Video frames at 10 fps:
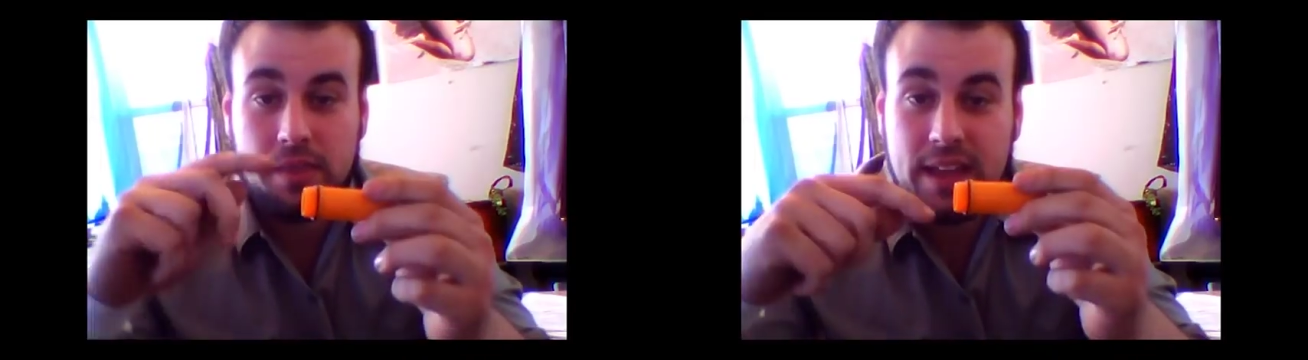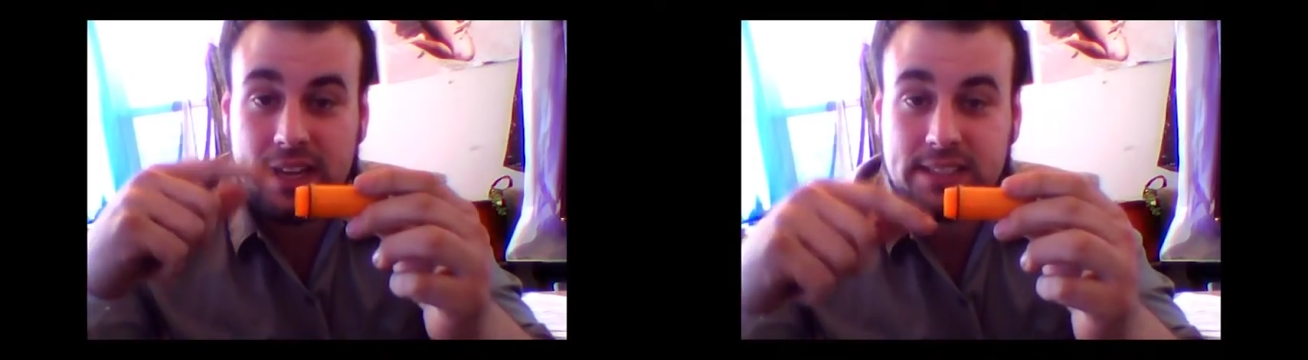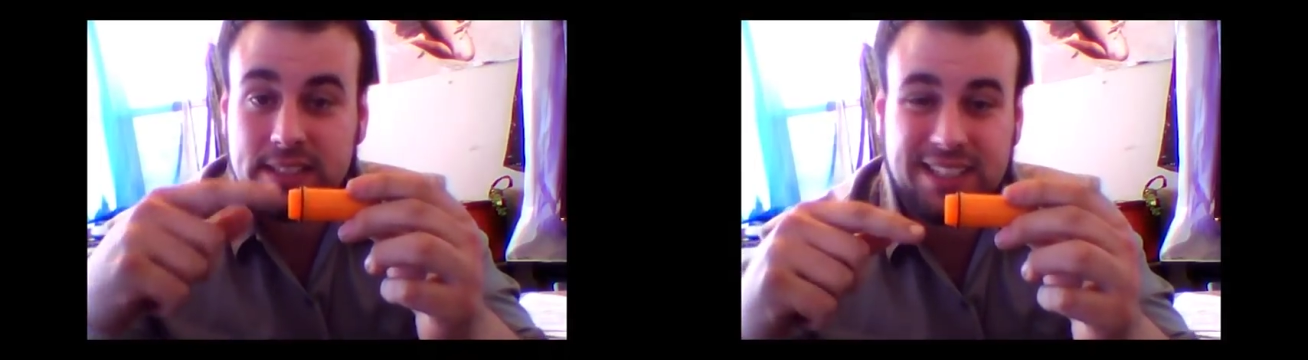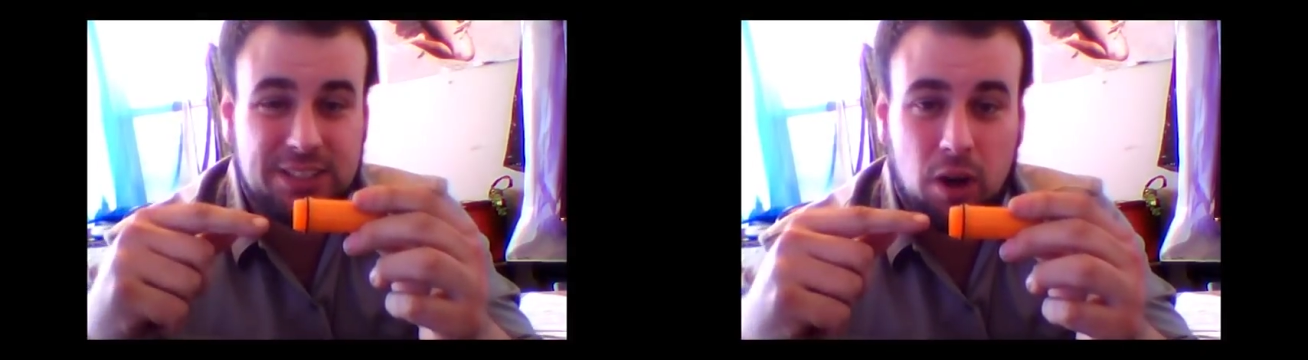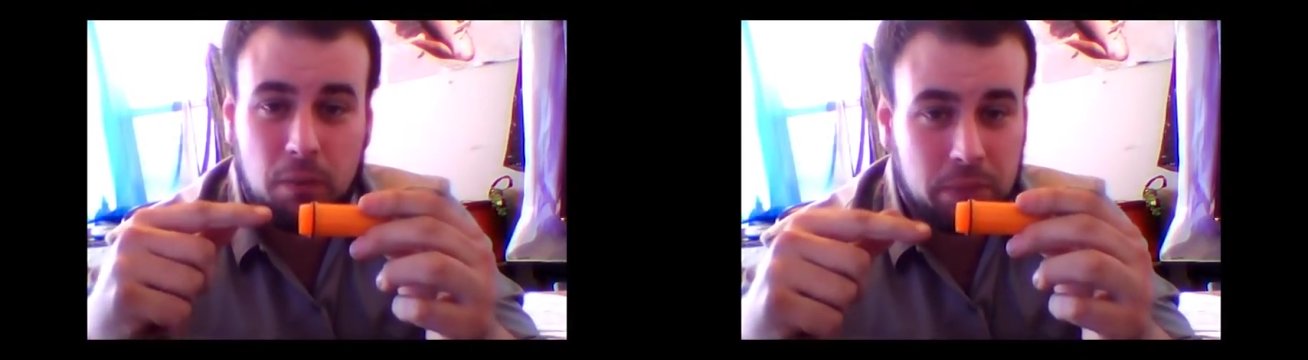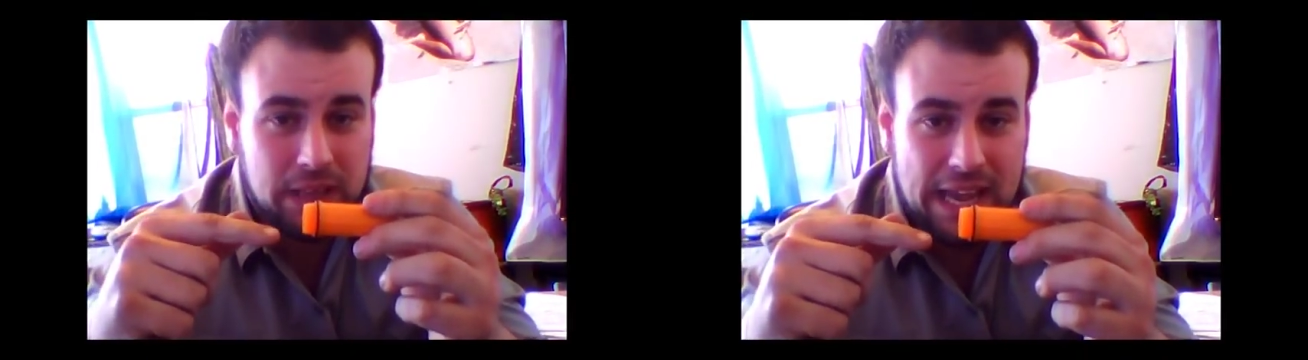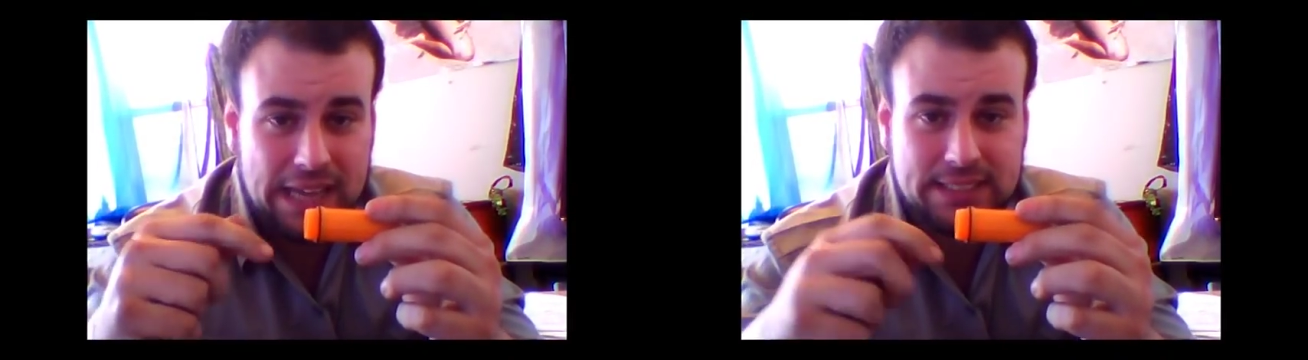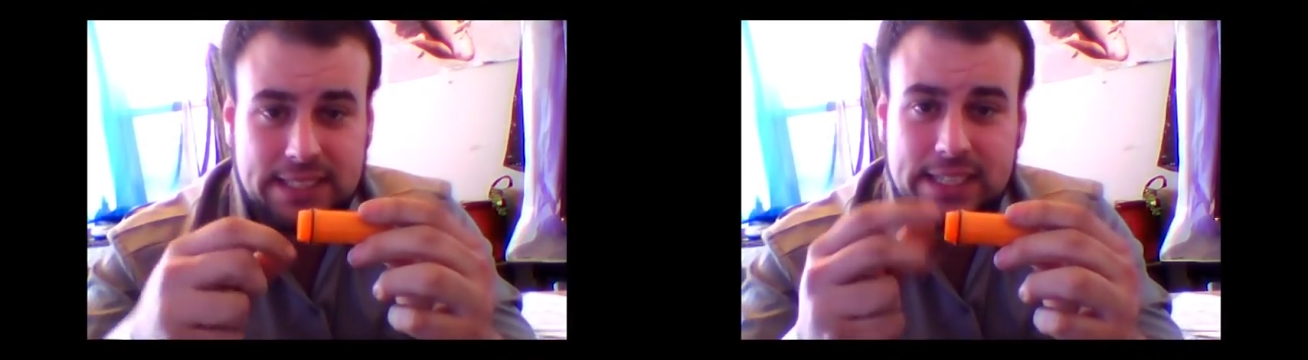this is all
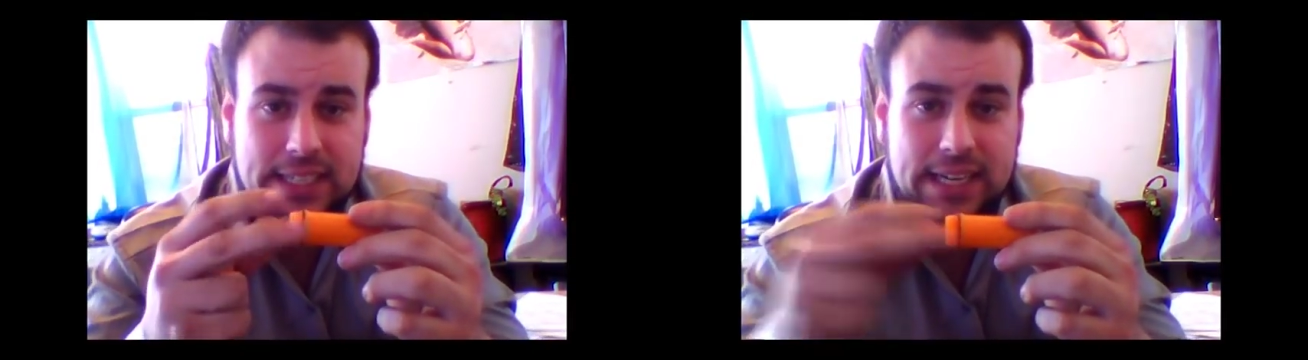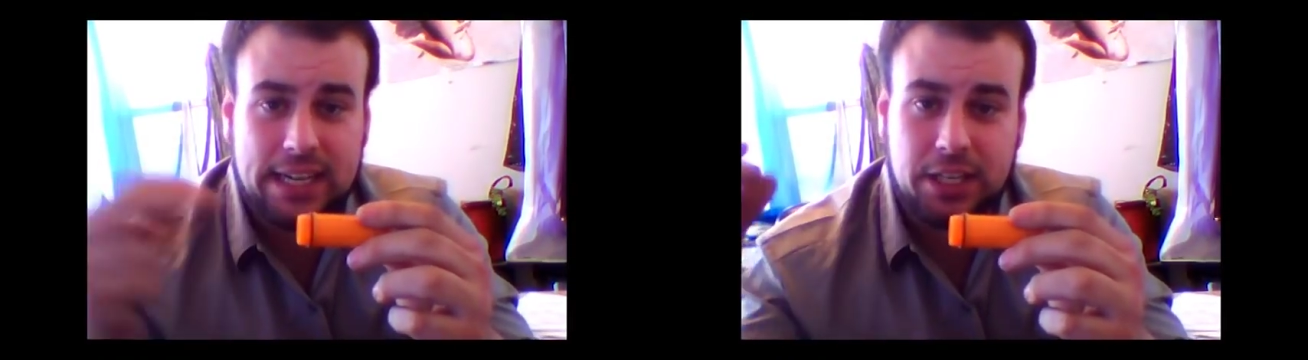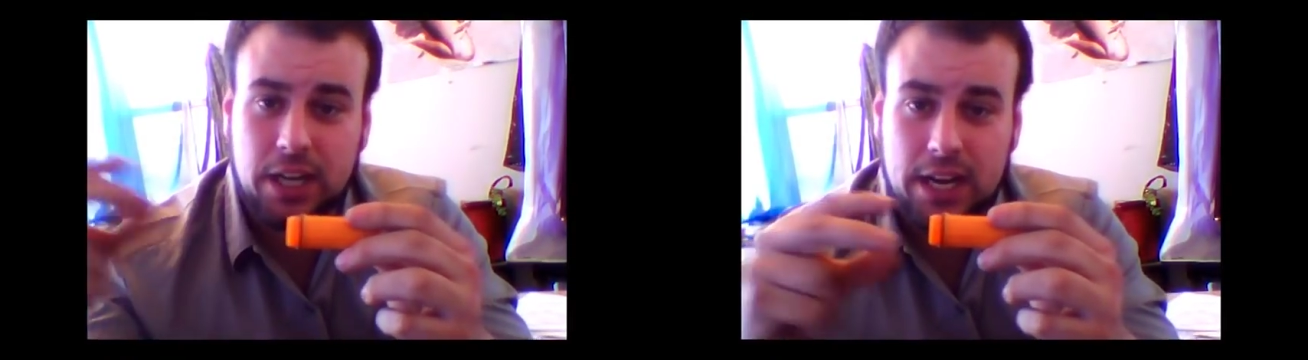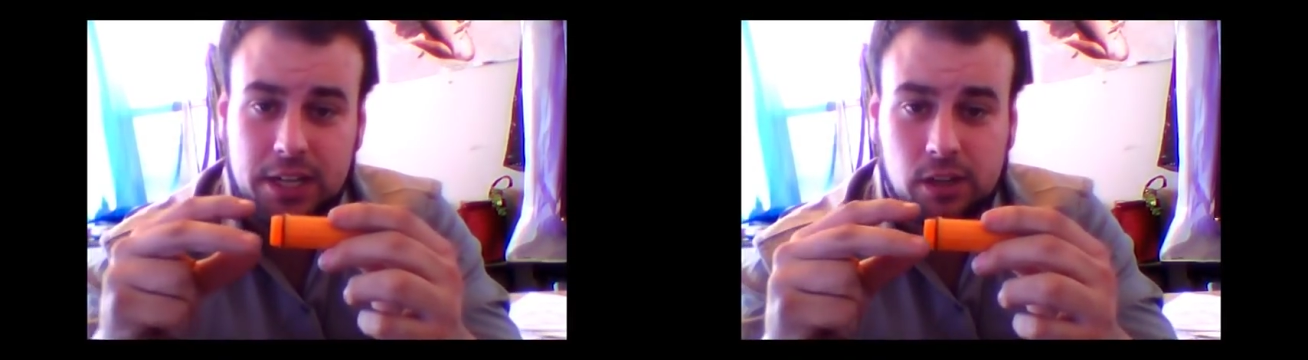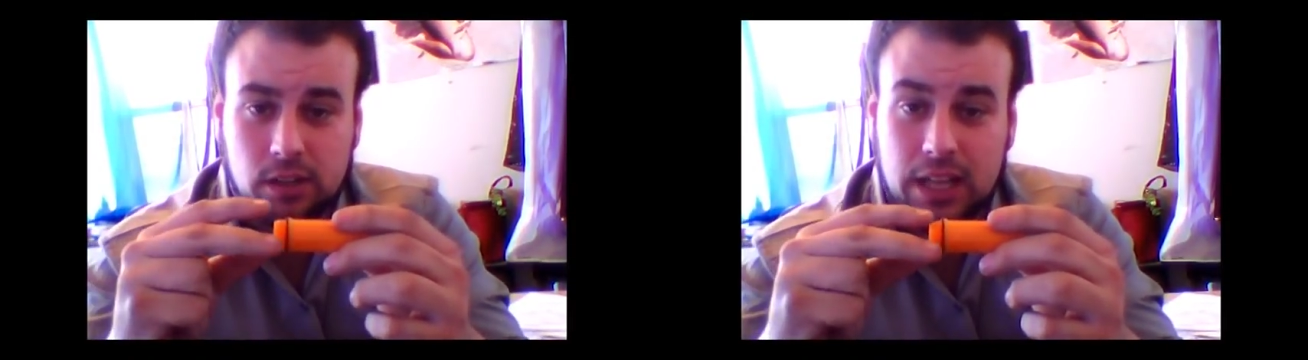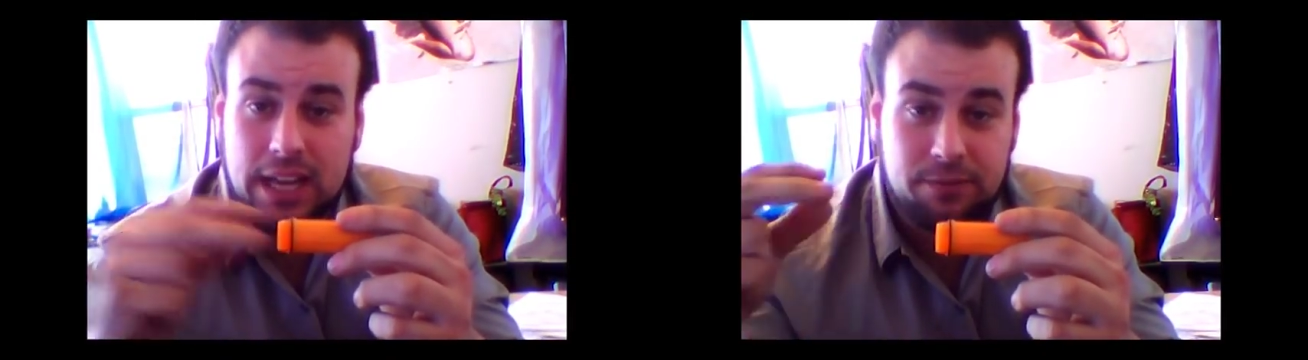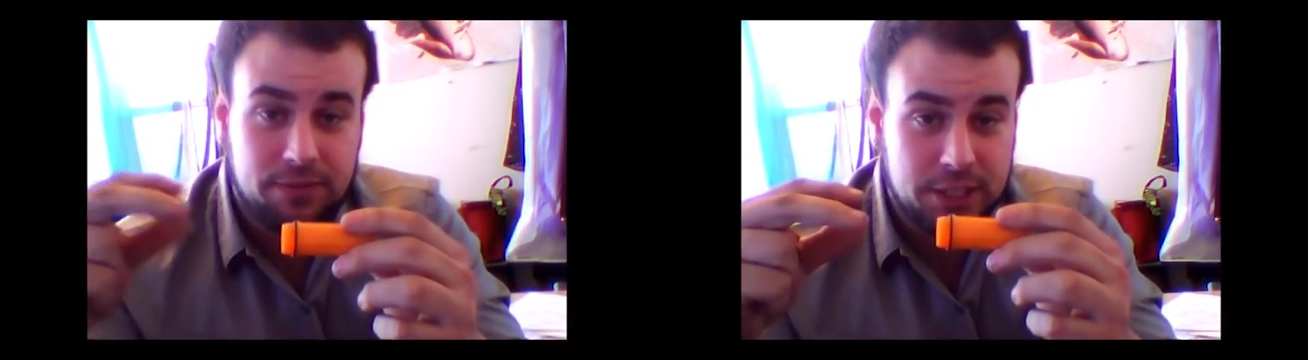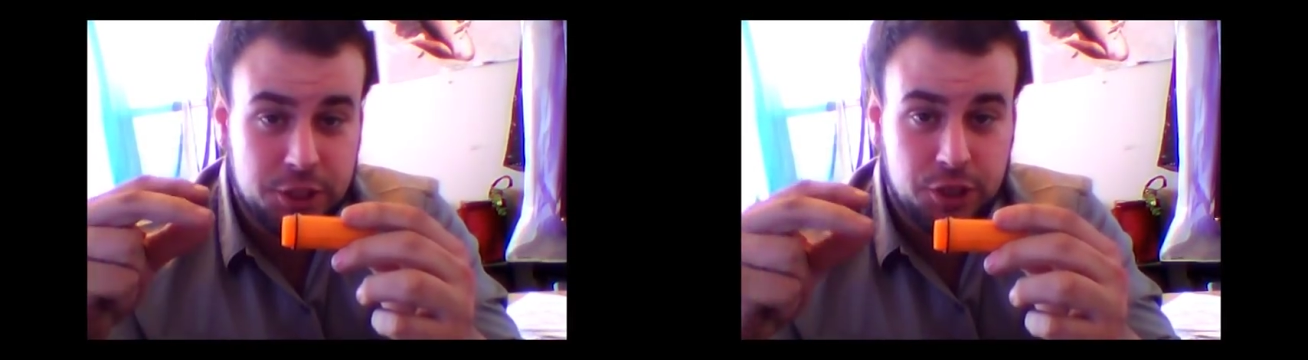plastic and, and your light
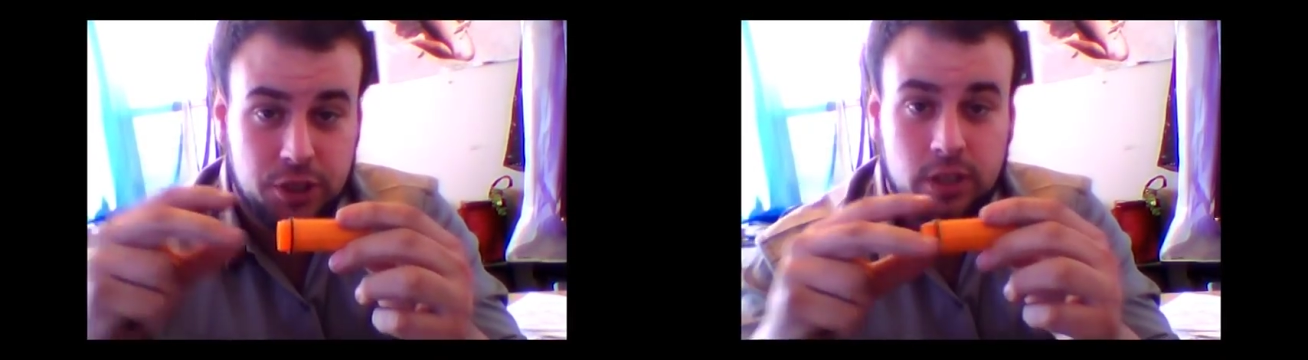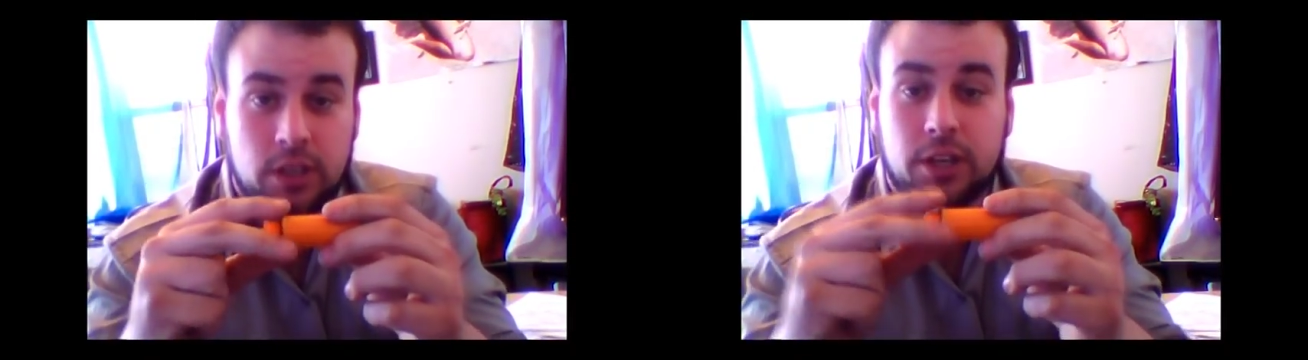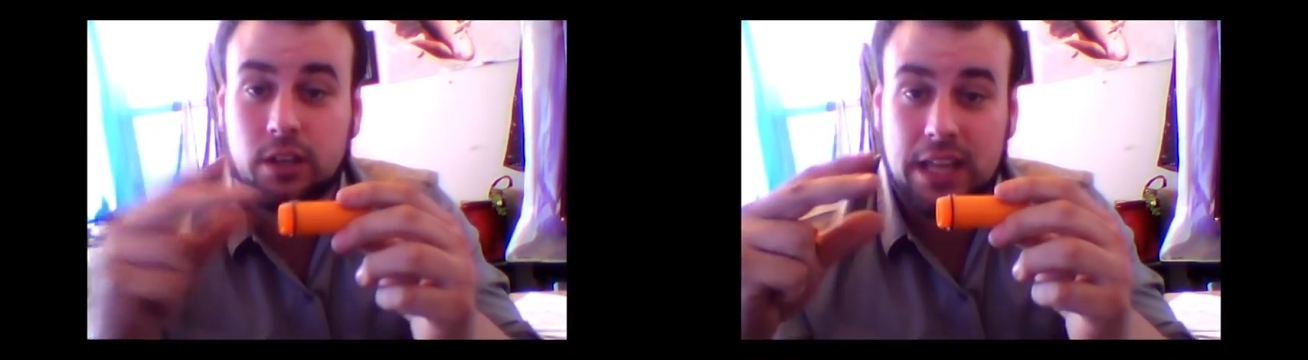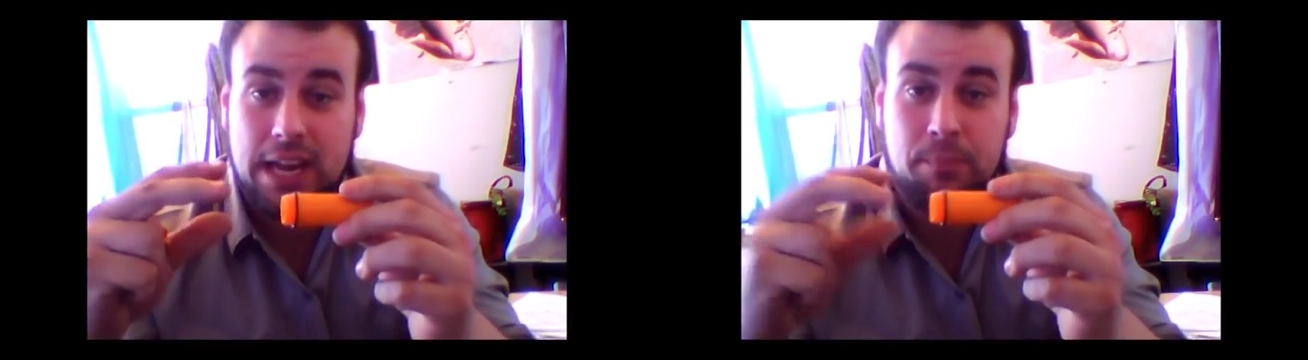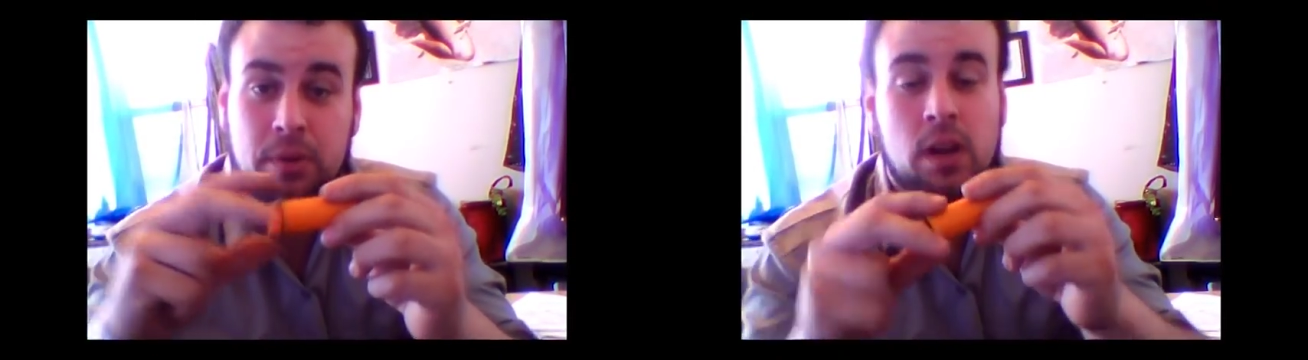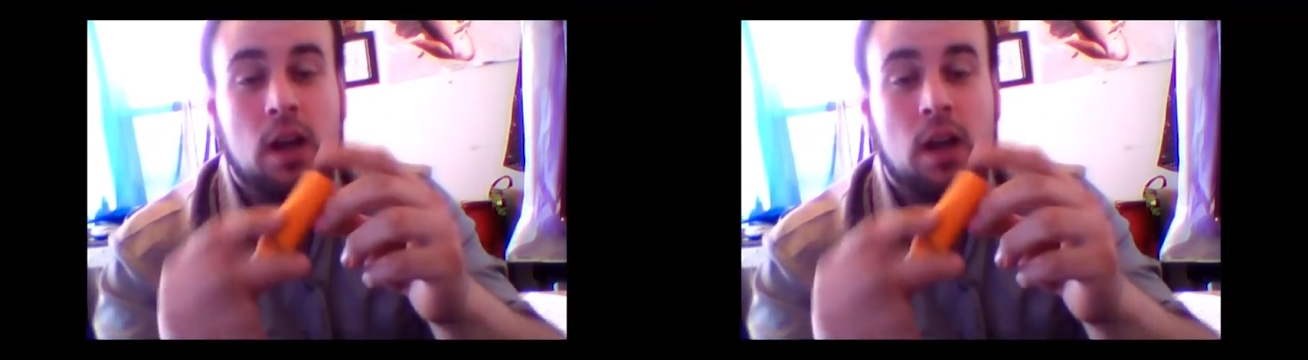fixture, your lamp,